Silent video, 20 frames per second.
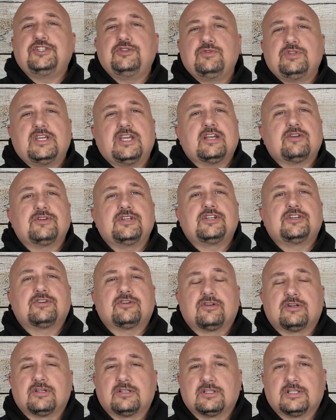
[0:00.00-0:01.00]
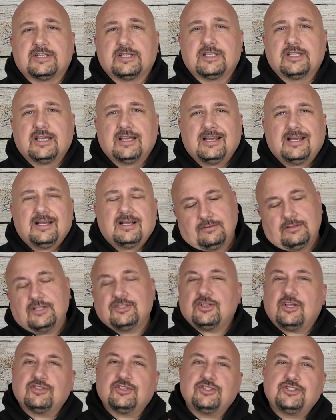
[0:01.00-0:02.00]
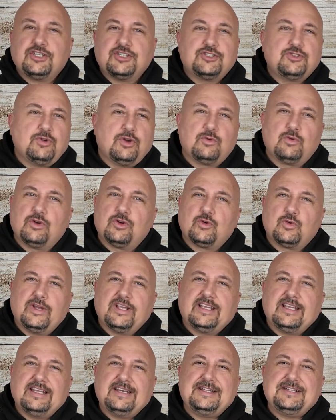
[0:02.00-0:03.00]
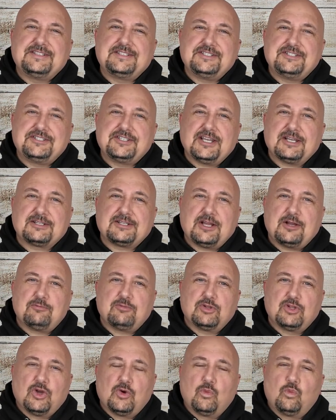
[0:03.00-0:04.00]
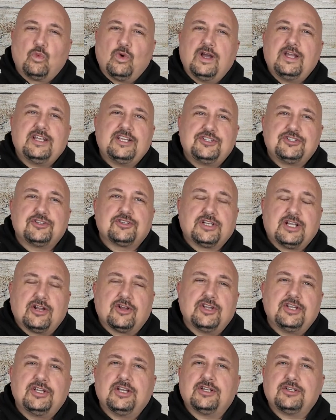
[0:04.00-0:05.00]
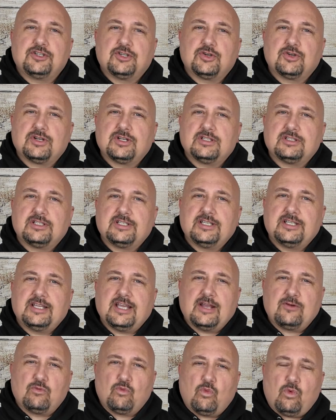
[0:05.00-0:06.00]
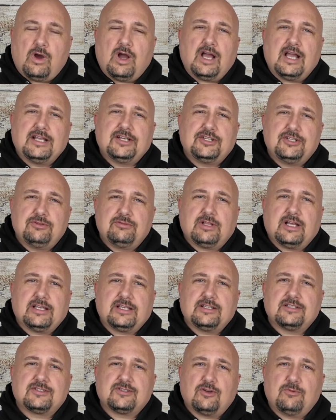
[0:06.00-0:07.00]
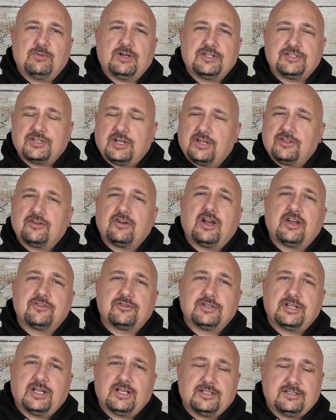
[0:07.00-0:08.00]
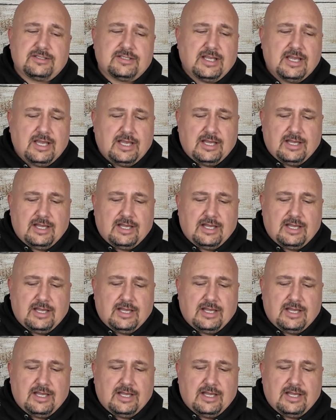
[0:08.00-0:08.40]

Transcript: do you carry currently? Let's also just do a real quick EDC check down below. What is your carry gun currently, and why do you like it so much? Are there other guns?